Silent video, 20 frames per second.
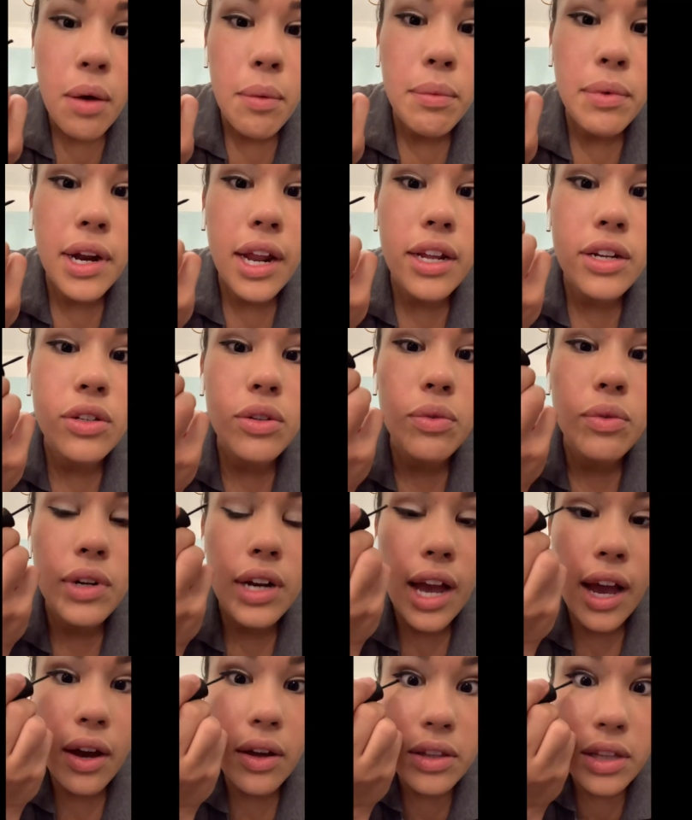But I do want
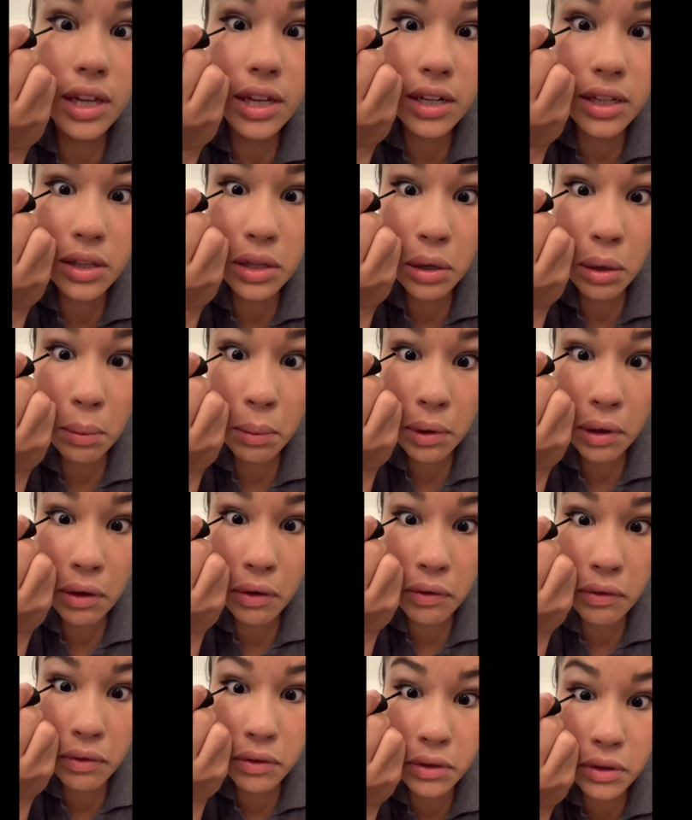to outline a little bit
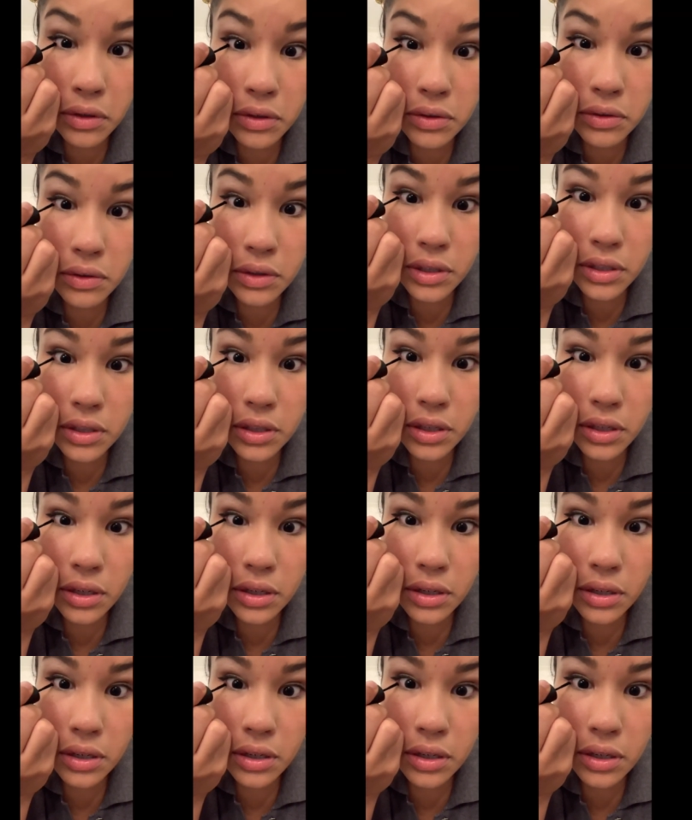of this right
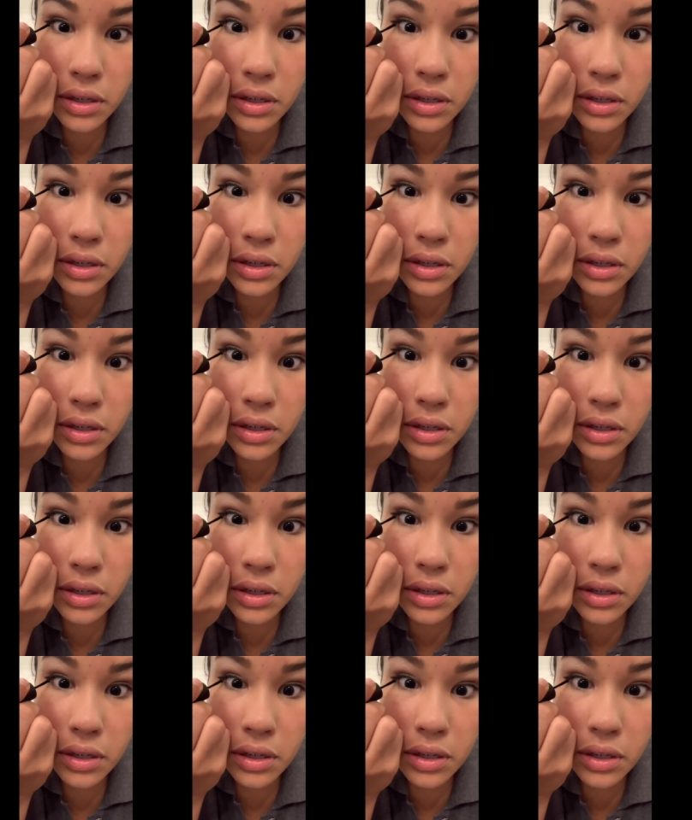there.